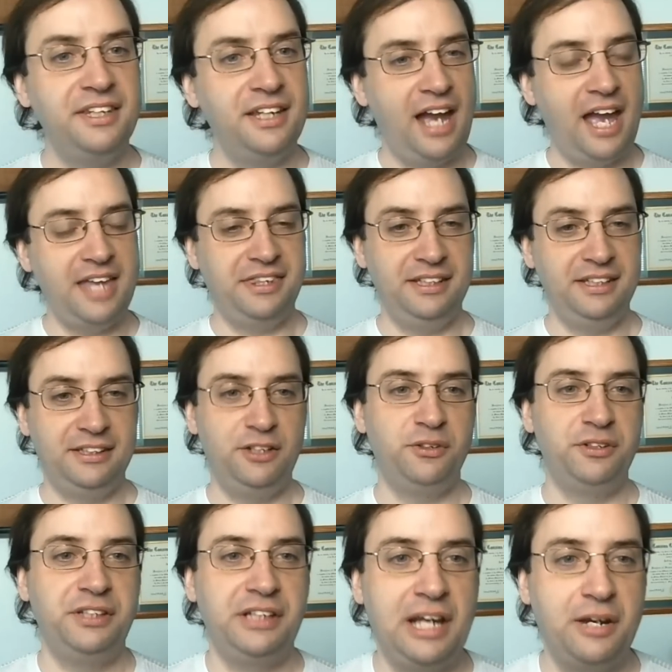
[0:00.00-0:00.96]
I think the
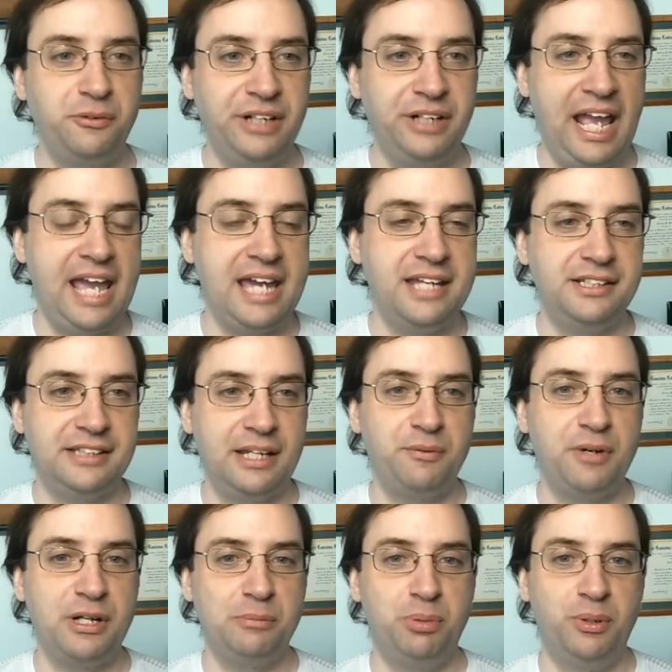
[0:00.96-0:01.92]
only thing I would add is I
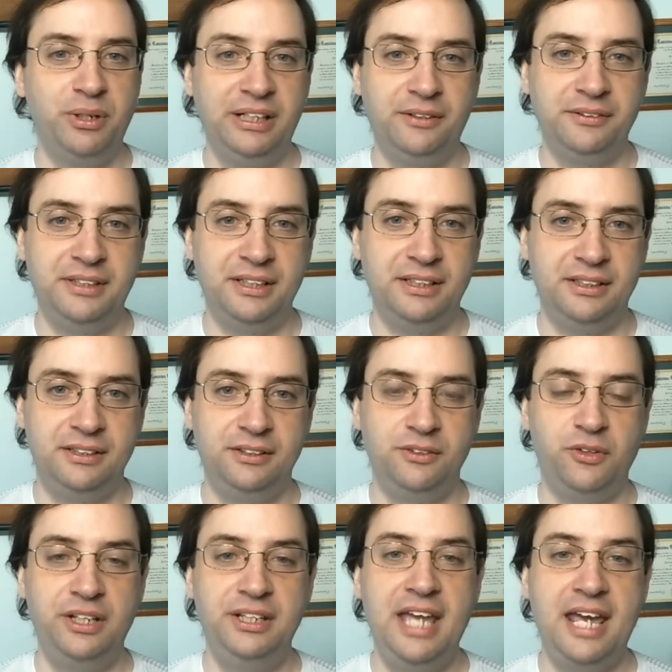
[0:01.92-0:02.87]
want to point out that
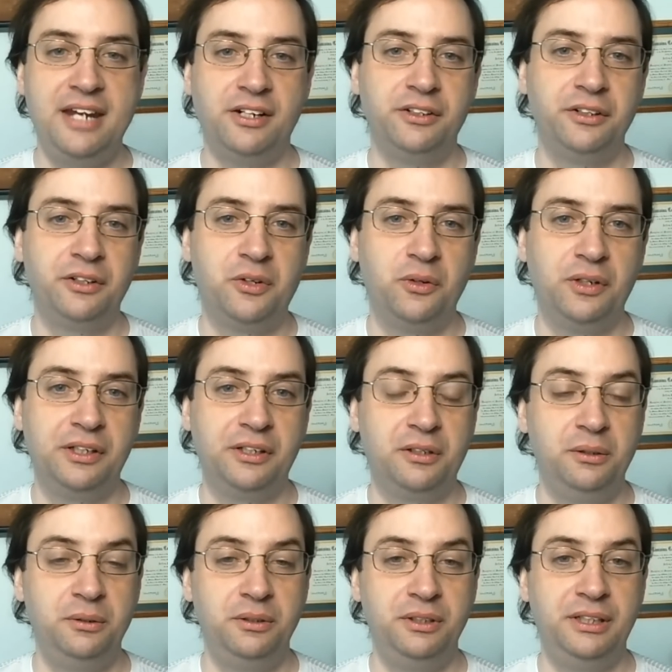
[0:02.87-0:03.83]
in that article I
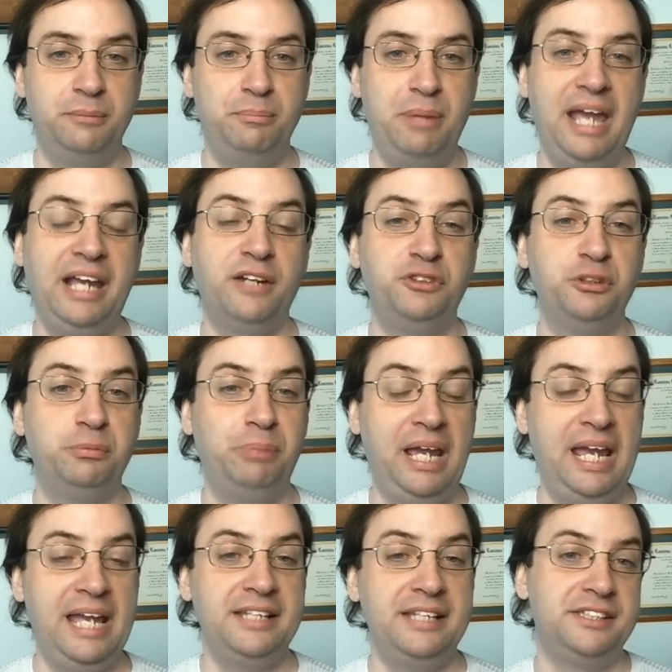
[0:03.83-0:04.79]
included a Bank of
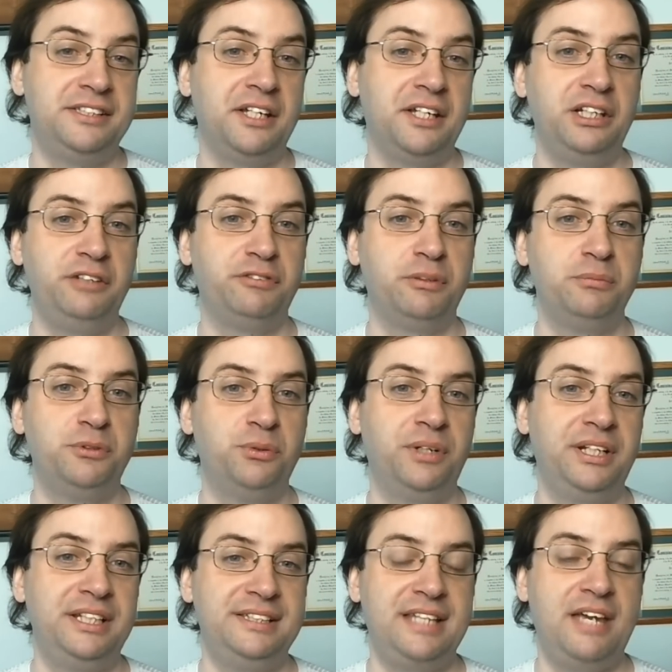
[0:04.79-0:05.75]
Japan study from
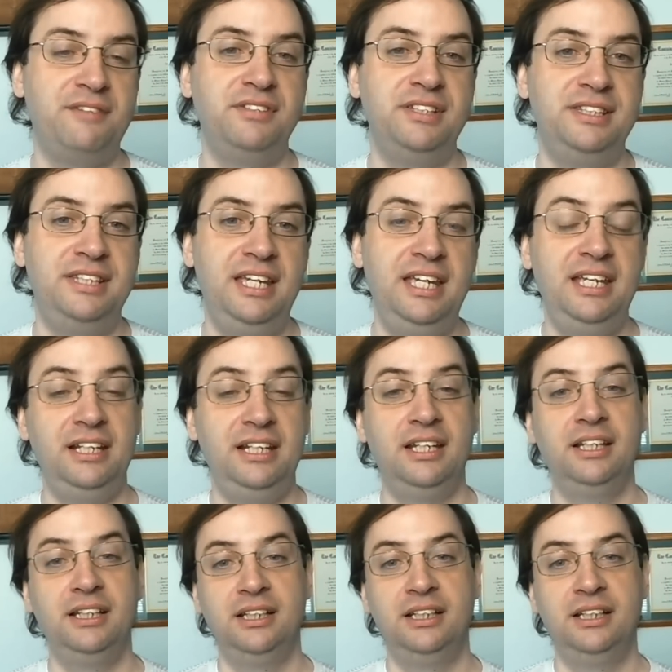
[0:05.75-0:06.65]
2017